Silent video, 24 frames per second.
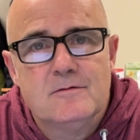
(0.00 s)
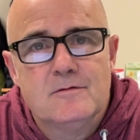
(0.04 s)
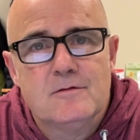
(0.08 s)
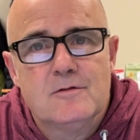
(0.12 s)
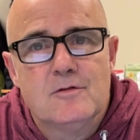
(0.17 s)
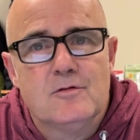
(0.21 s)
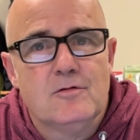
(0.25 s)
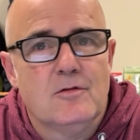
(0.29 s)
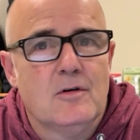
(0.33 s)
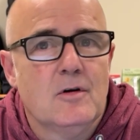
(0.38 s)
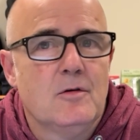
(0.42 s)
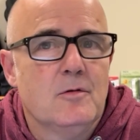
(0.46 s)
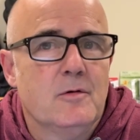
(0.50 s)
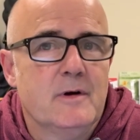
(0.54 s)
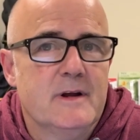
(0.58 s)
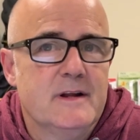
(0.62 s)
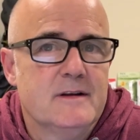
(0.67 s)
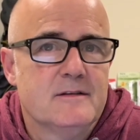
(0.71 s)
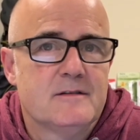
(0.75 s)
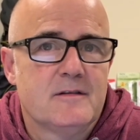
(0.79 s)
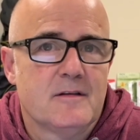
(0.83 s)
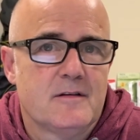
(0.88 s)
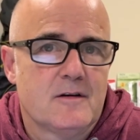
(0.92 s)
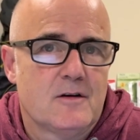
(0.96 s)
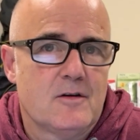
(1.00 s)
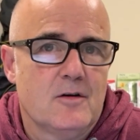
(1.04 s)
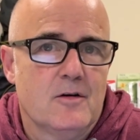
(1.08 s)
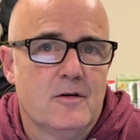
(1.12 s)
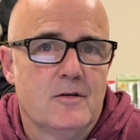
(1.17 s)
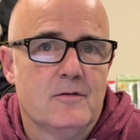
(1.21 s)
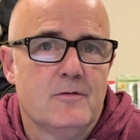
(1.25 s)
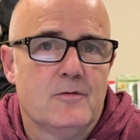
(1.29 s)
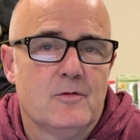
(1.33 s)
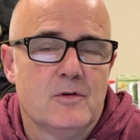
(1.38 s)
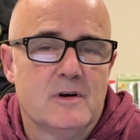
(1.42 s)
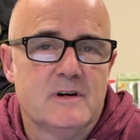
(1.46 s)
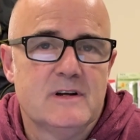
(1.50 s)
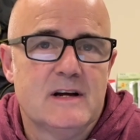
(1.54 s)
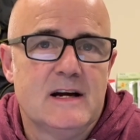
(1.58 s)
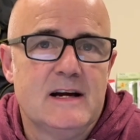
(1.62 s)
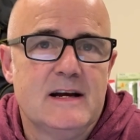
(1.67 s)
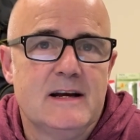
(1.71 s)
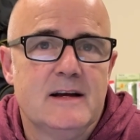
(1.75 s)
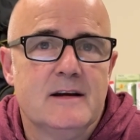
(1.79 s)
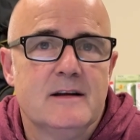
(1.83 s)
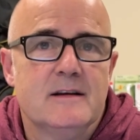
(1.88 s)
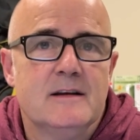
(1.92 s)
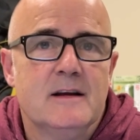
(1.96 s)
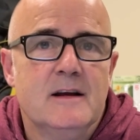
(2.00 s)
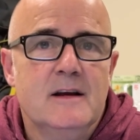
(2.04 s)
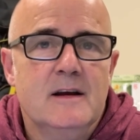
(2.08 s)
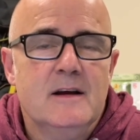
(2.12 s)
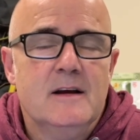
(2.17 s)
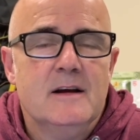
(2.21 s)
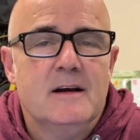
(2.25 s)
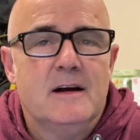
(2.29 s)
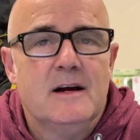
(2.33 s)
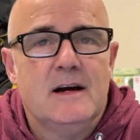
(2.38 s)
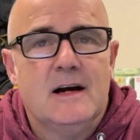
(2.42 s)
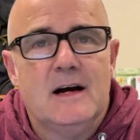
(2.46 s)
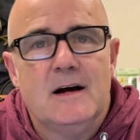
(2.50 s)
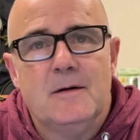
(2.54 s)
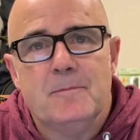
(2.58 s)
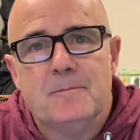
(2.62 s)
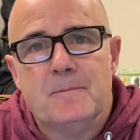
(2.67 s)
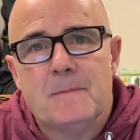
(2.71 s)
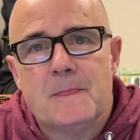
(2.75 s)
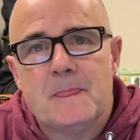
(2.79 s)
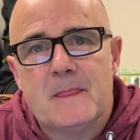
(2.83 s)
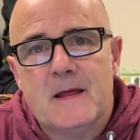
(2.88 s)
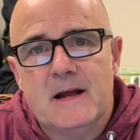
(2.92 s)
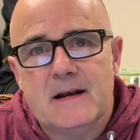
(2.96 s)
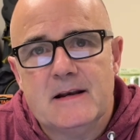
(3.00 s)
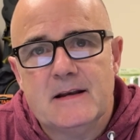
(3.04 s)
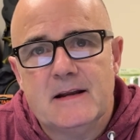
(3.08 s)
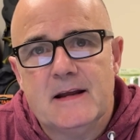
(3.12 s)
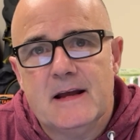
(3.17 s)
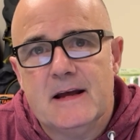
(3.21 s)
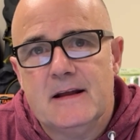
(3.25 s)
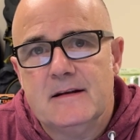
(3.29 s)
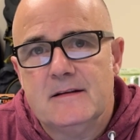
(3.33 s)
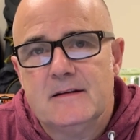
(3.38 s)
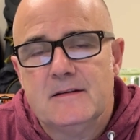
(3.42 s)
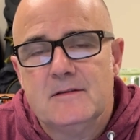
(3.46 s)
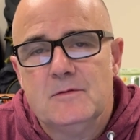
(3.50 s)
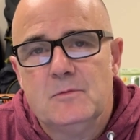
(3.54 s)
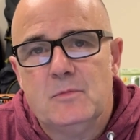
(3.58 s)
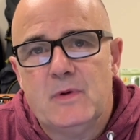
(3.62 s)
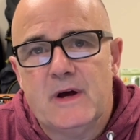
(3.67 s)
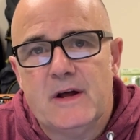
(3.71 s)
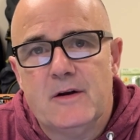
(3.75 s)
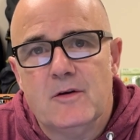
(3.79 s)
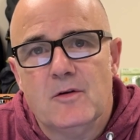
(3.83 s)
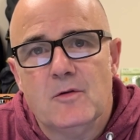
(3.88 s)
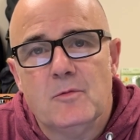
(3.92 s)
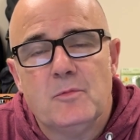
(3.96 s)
grow into the carnivore diet, and get better.